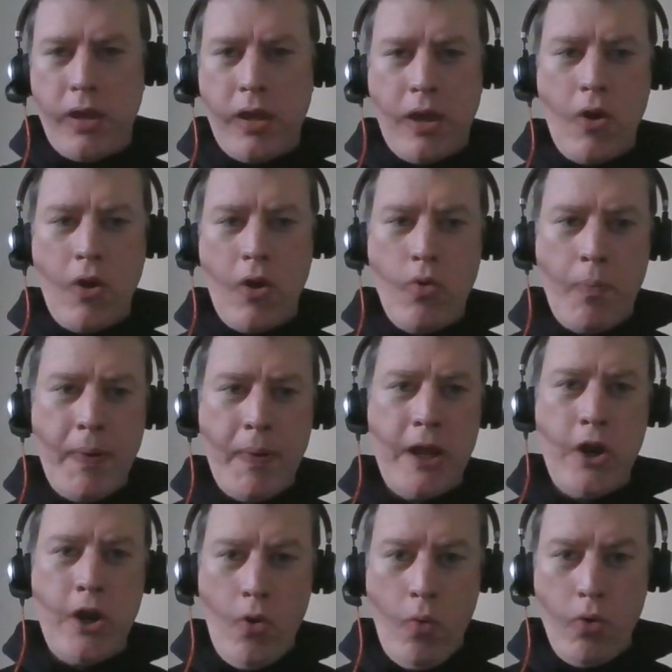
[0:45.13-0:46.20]
Google
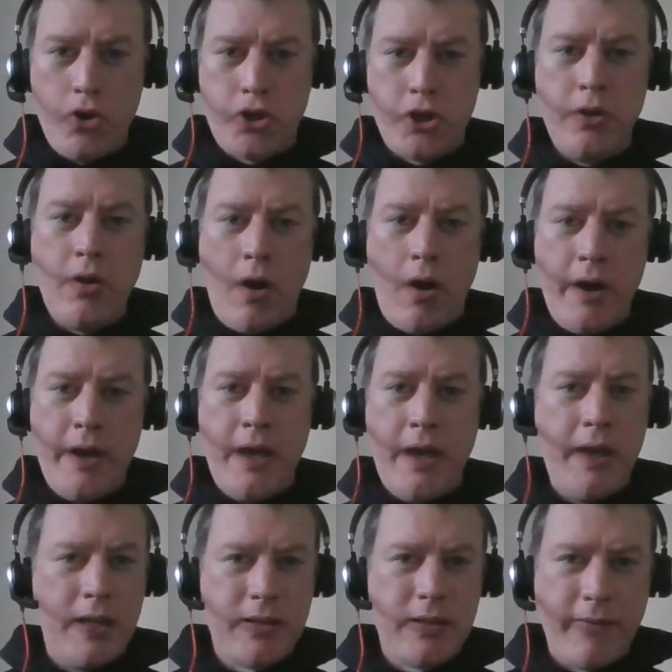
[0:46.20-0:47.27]
being an auction,
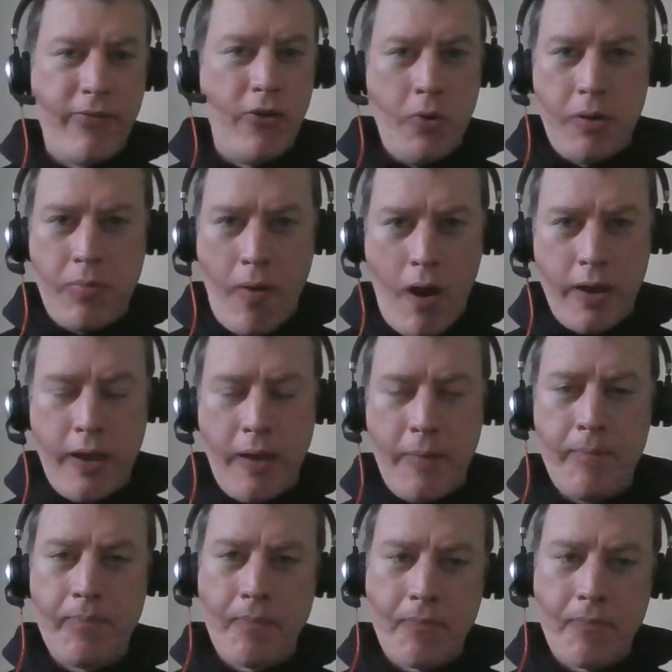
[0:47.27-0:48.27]
i.e., it's a fluid market,